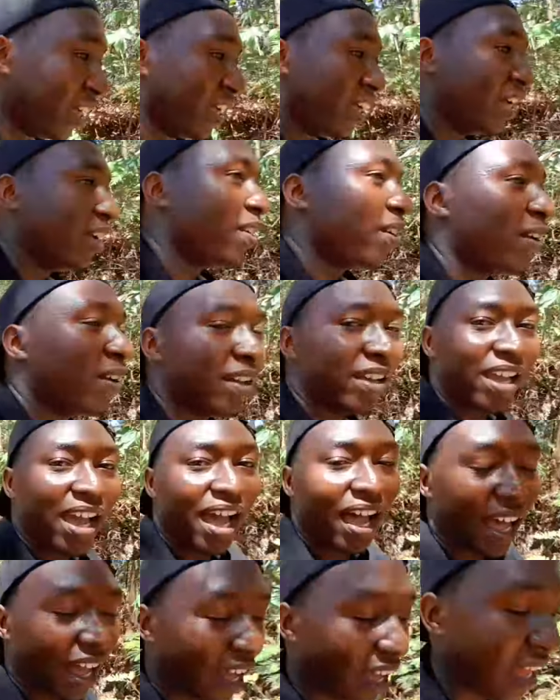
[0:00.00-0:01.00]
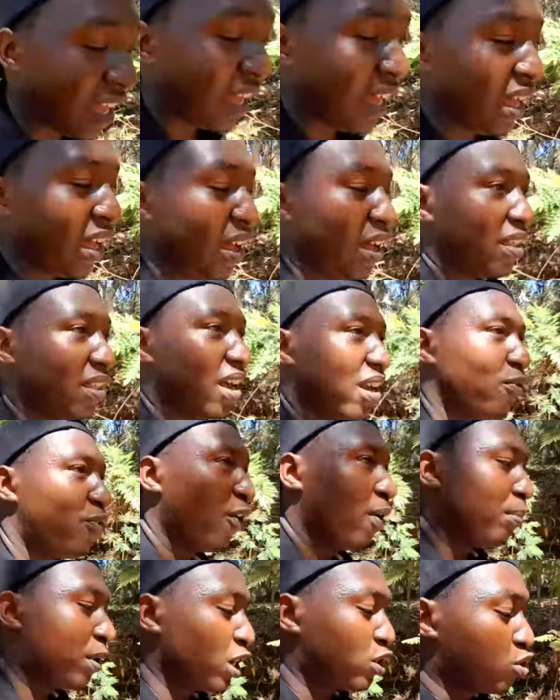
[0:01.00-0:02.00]
Kitundu. Yeah. Then
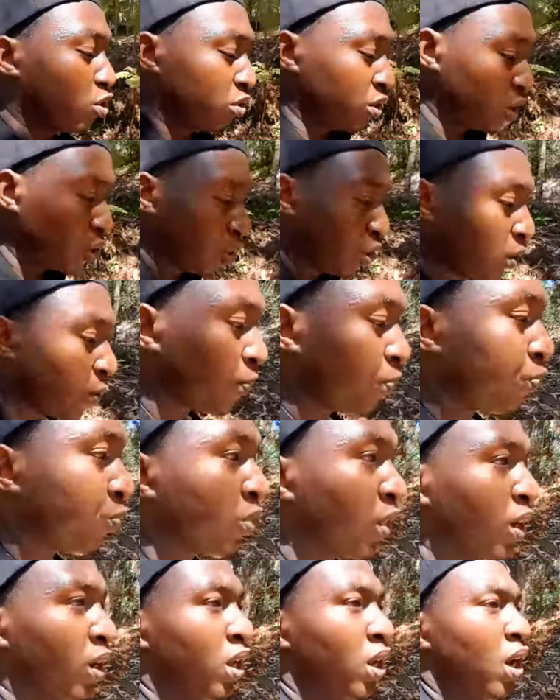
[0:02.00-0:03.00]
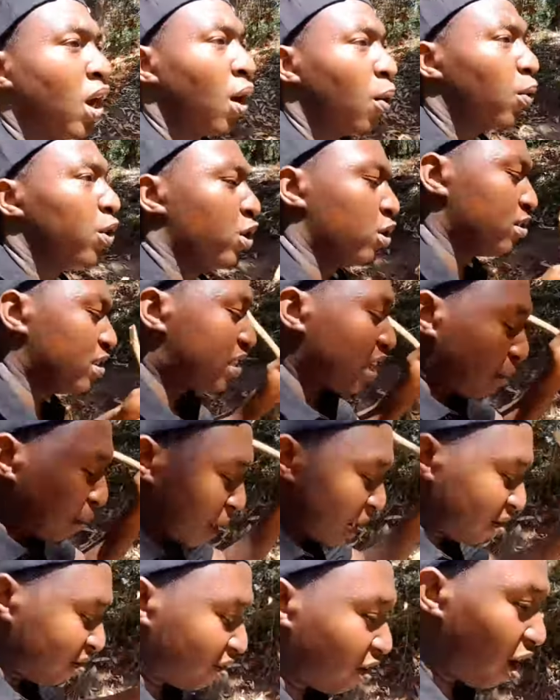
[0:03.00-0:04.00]
from Kitundu, we use the
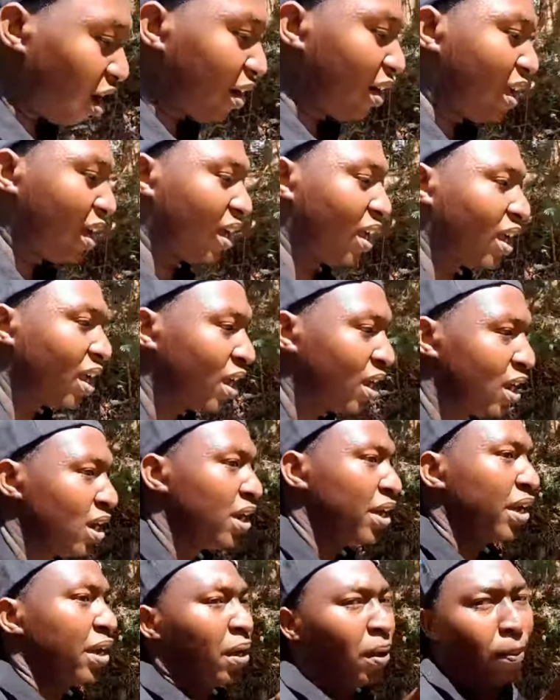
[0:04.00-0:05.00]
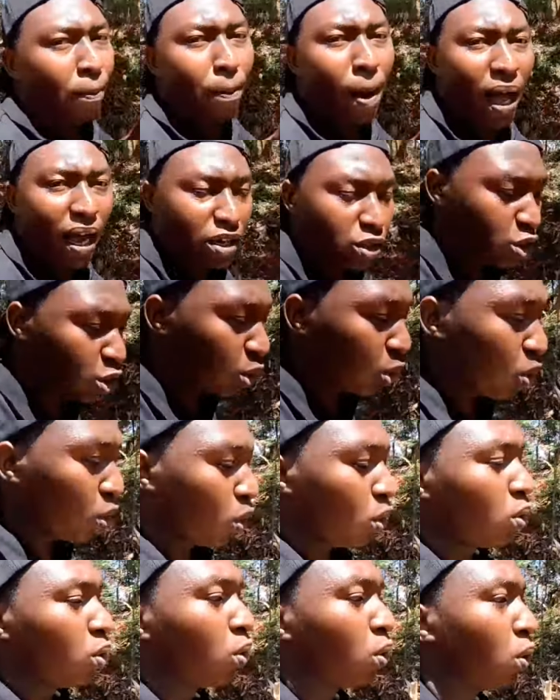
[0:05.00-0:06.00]
main road back
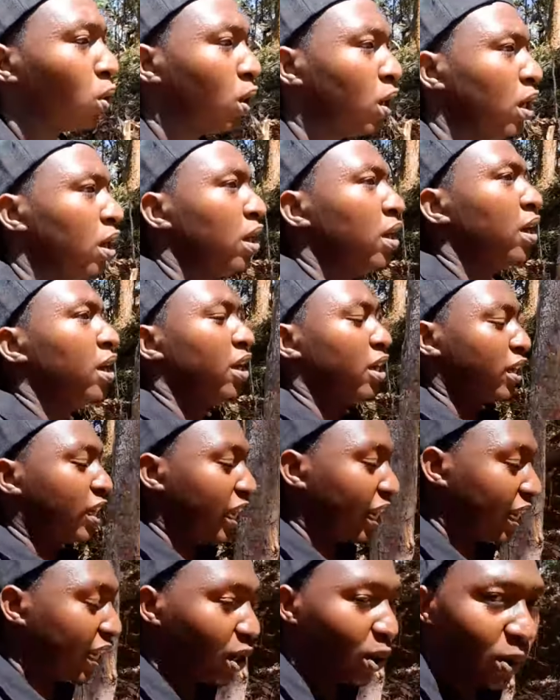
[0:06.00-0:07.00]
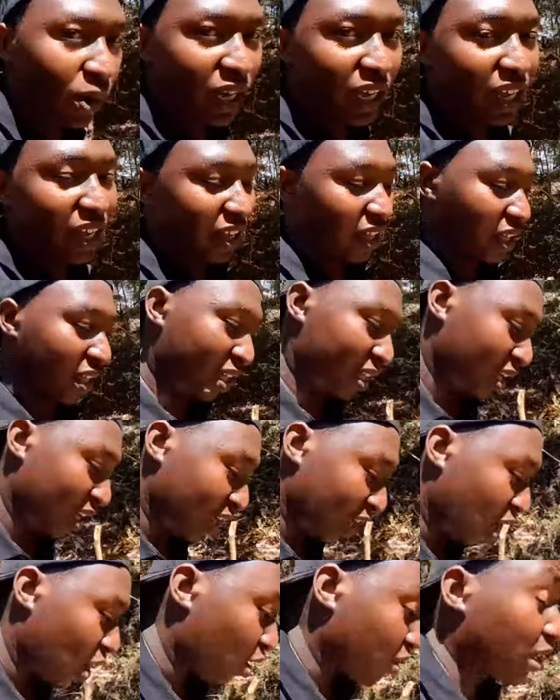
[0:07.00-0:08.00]
to Kiliungi. Kiliungi,
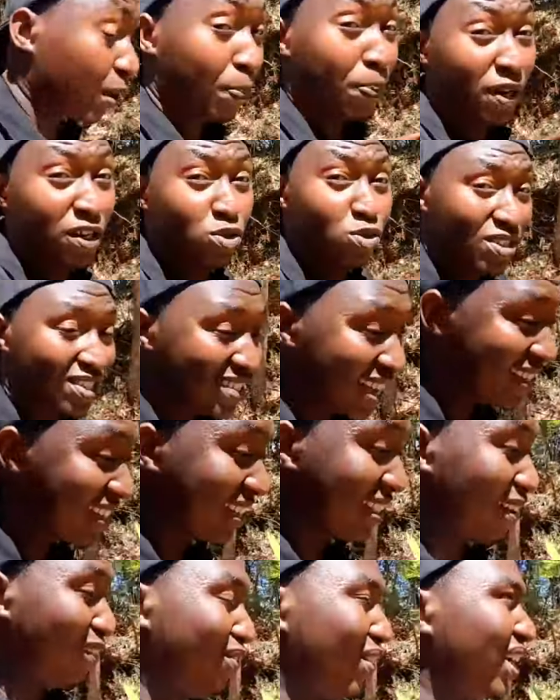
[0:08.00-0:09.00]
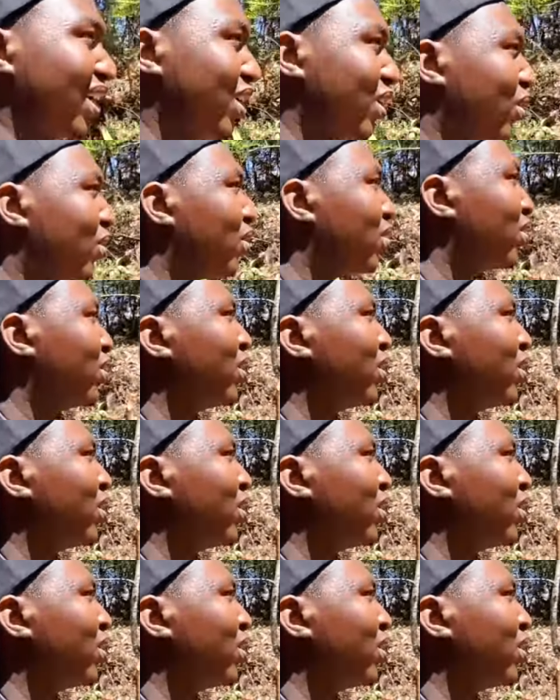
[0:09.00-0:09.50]
or the place we started the video.